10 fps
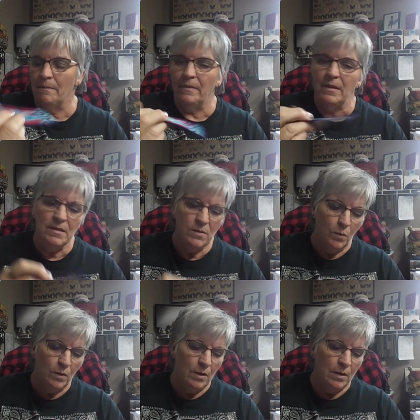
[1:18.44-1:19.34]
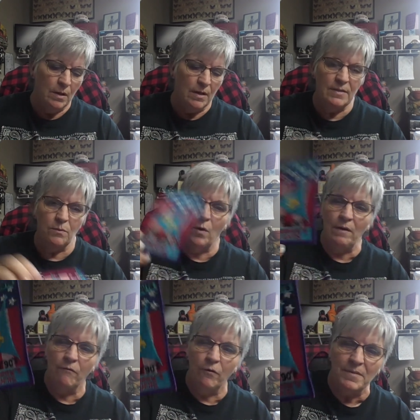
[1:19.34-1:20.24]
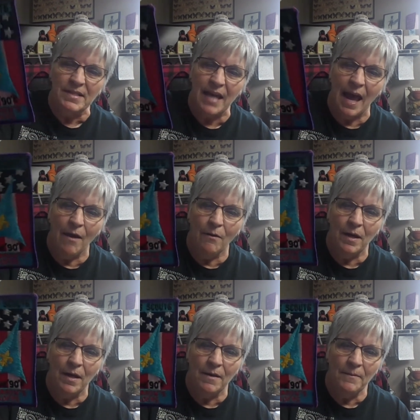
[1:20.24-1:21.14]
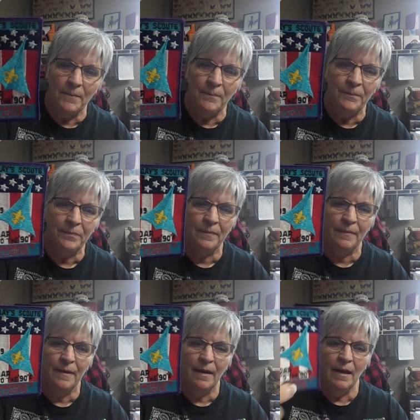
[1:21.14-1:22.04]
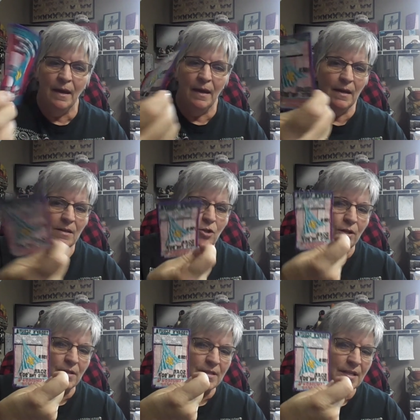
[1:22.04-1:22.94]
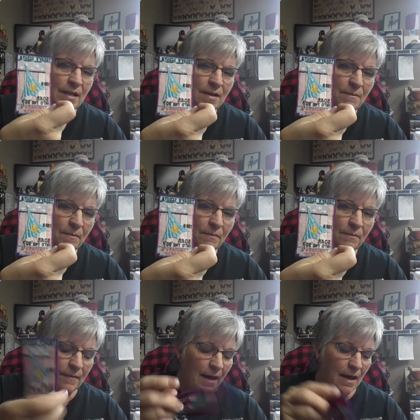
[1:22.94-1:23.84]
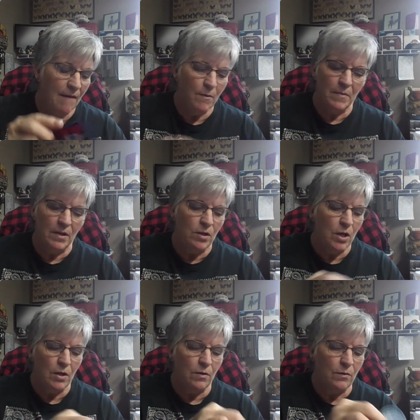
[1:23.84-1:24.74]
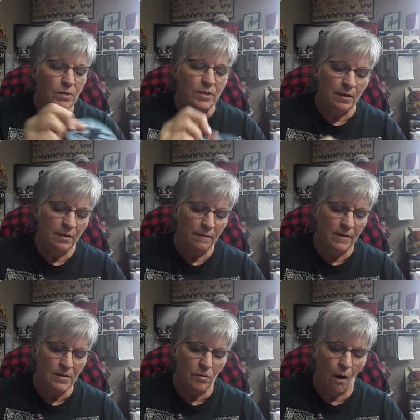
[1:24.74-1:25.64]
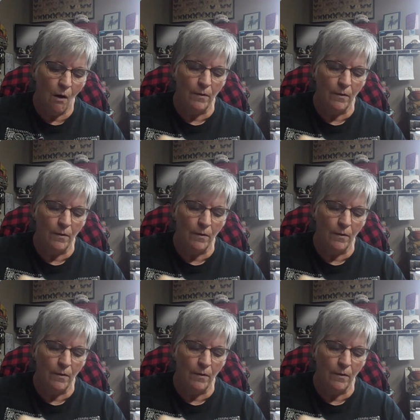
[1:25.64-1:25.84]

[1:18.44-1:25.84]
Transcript: This one is one from Scouting. And as you can see, they haven't been used. These are all